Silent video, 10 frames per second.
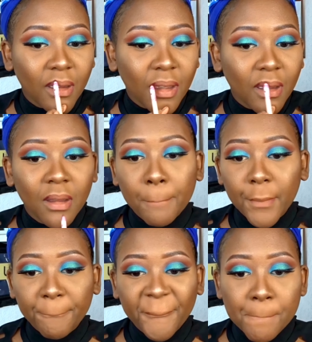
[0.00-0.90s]
all
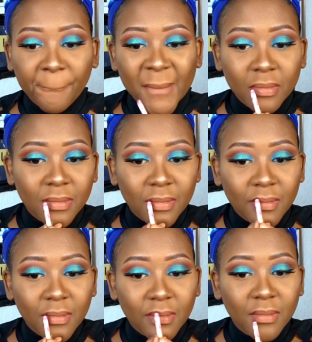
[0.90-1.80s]
around the edges
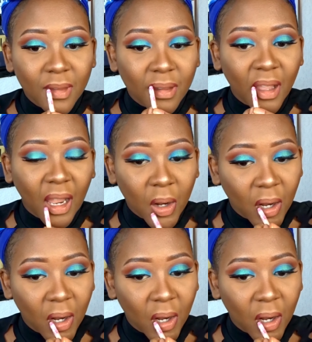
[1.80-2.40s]
so that it's like